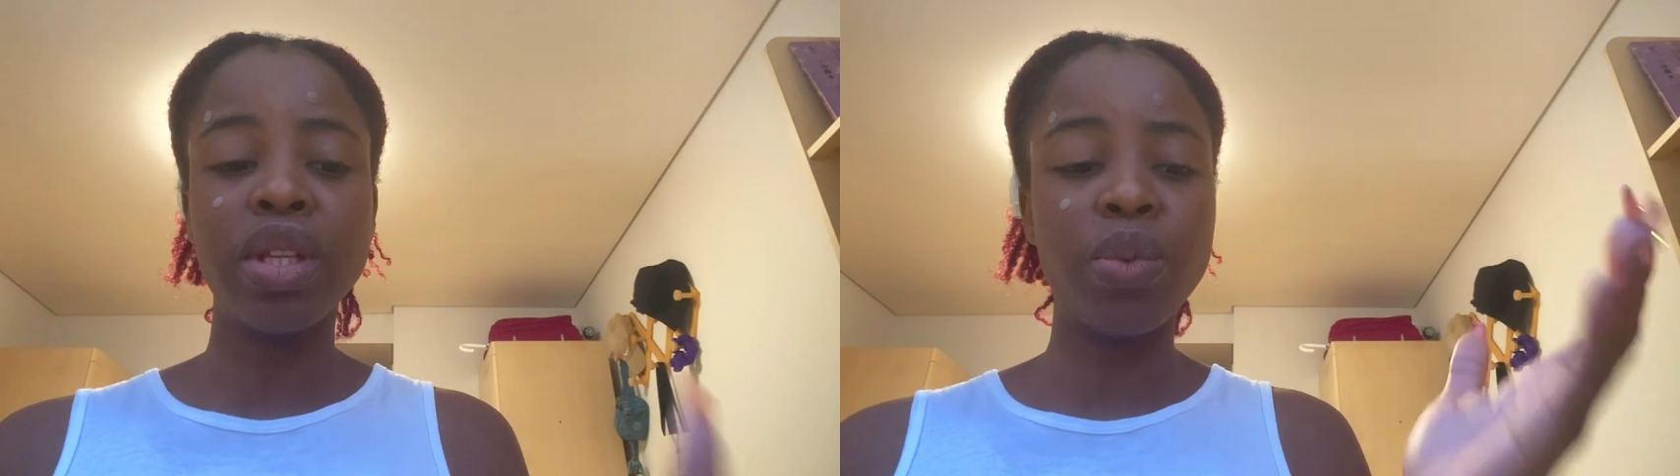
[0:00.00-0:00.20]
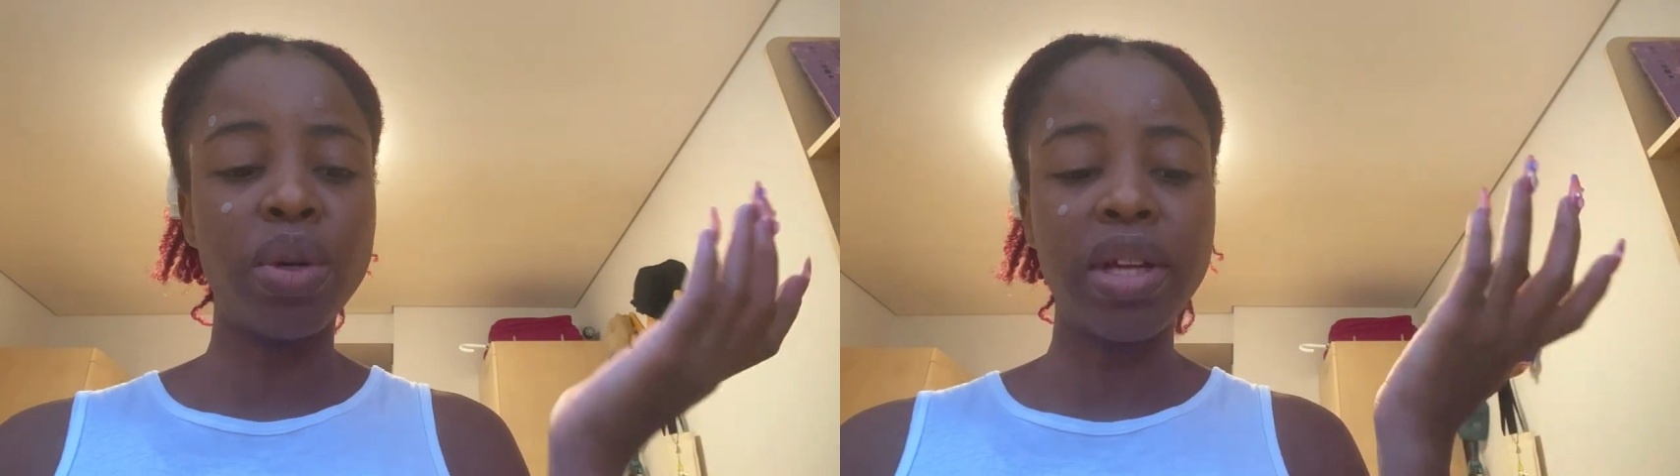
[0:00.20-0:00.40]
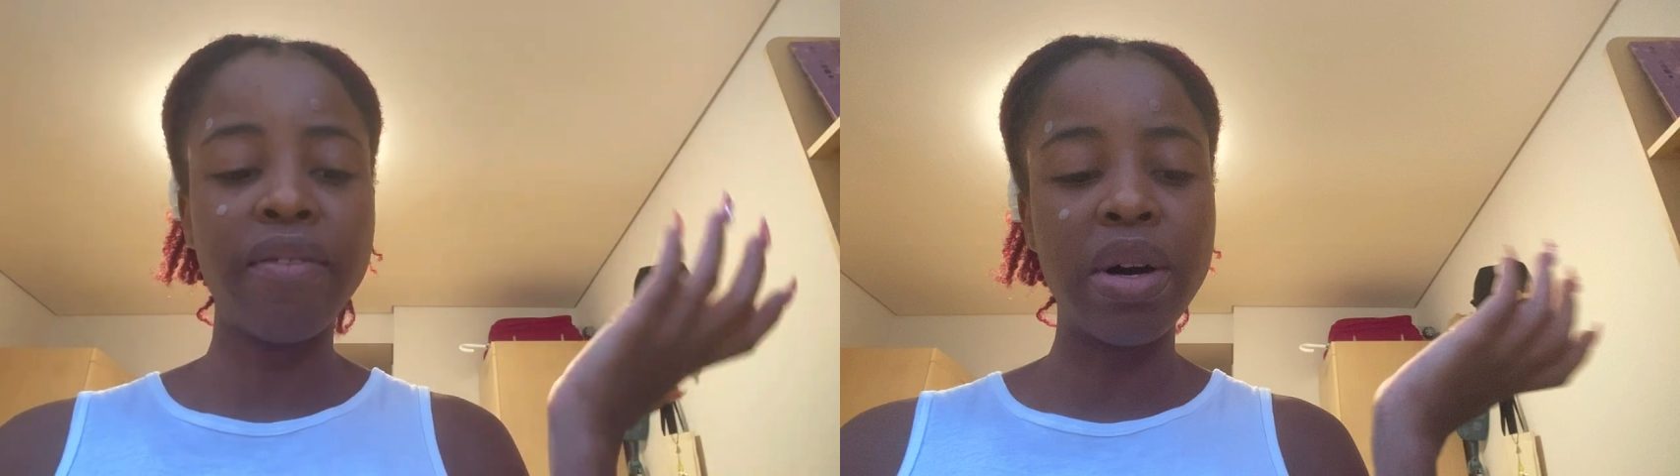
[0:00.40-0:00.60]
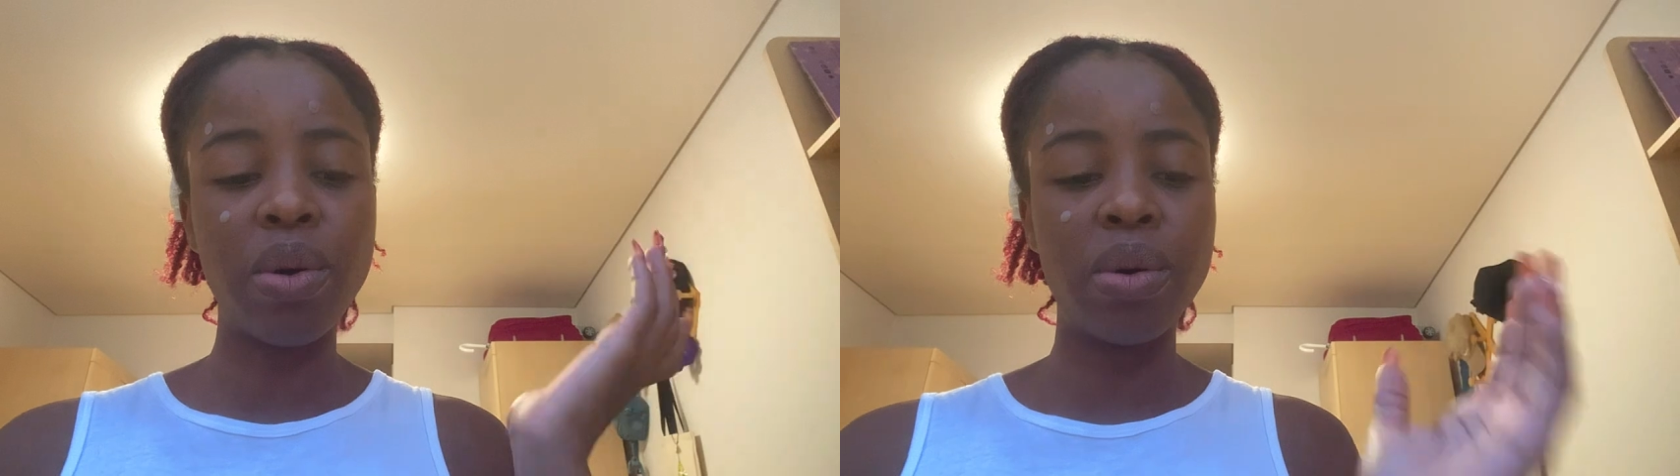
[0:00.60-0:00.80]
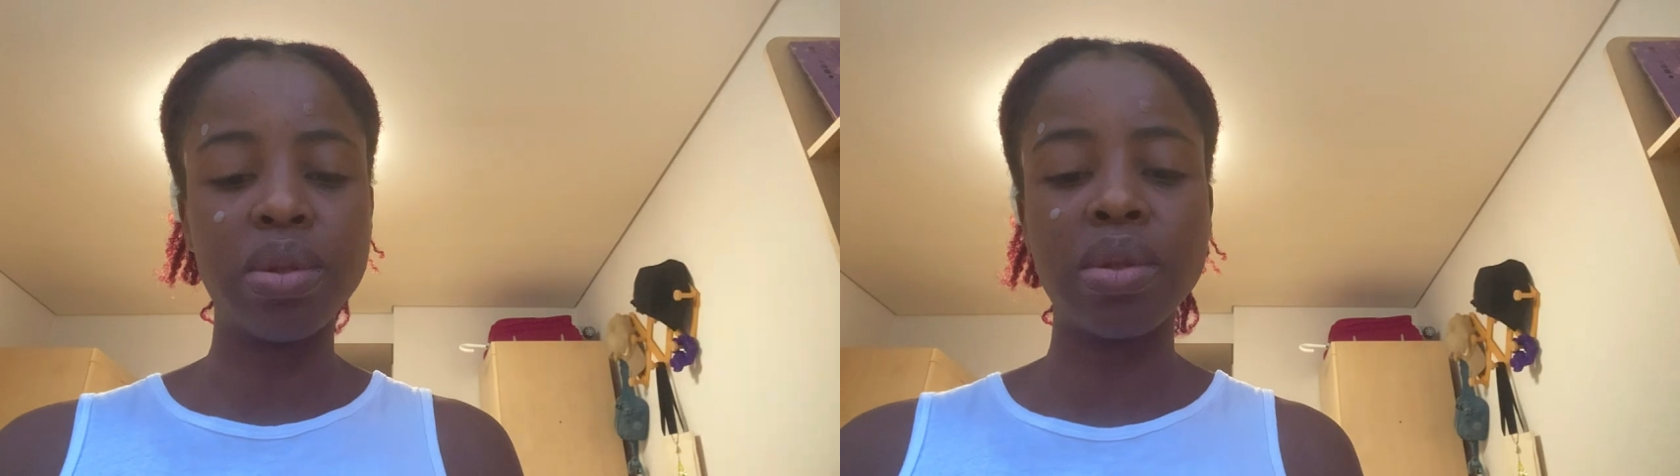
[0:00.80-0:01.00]
whatever
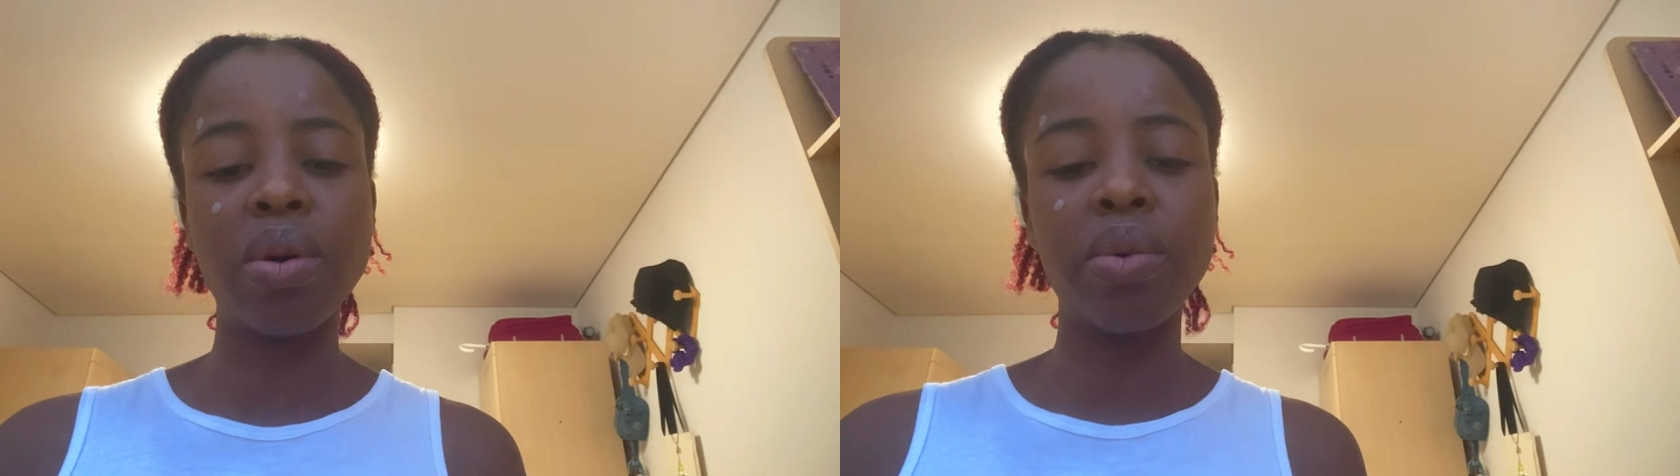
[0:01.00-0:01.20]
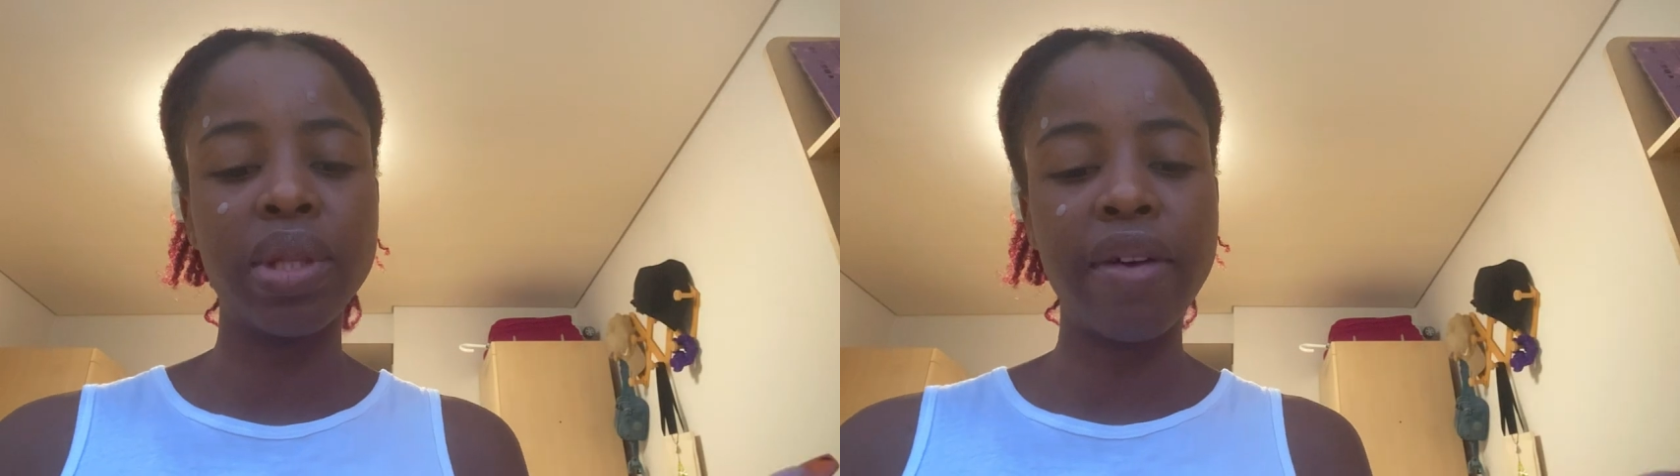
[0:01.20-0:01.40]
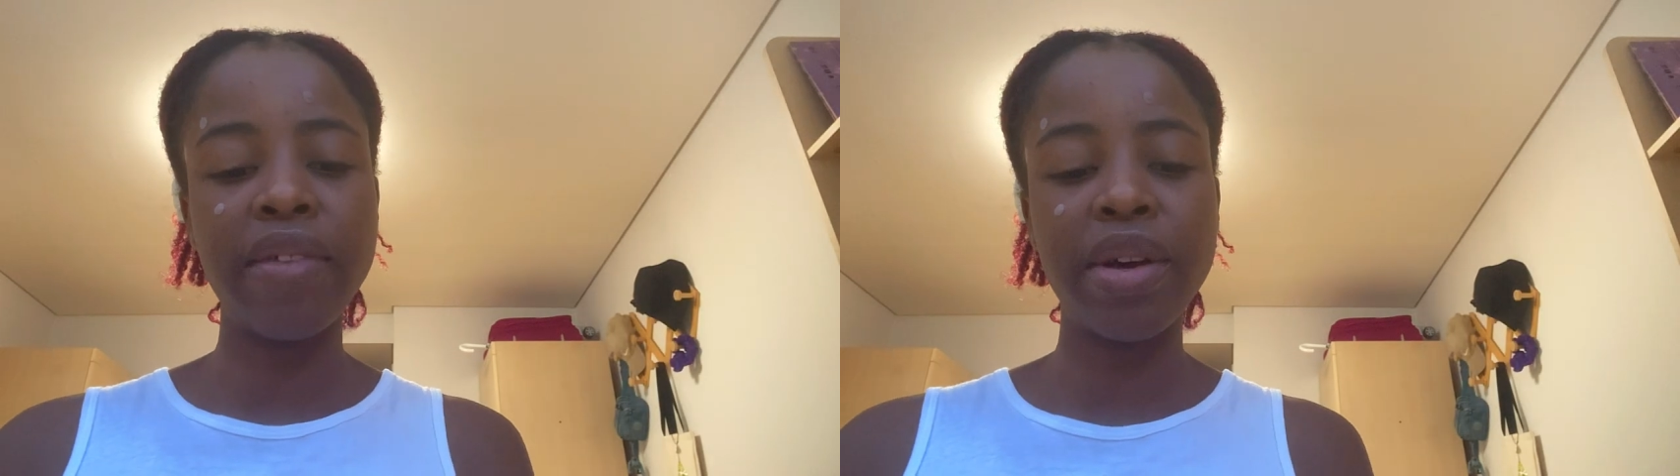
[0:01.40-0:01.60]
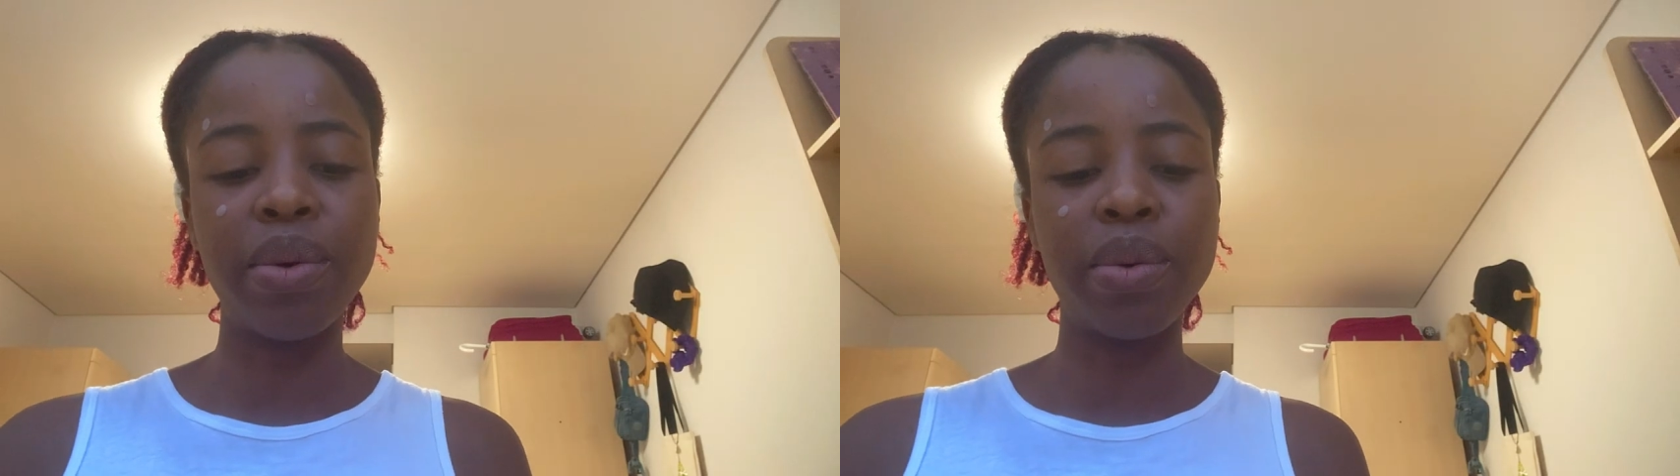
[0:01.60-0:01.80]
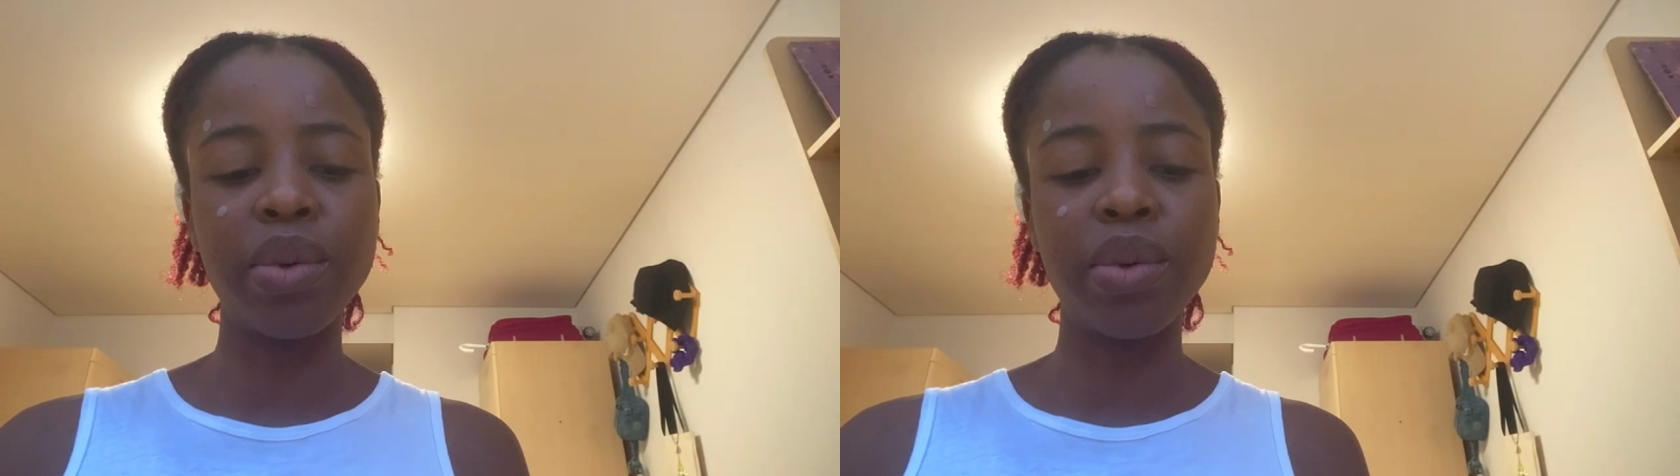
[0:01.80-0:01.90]
course or whatever you're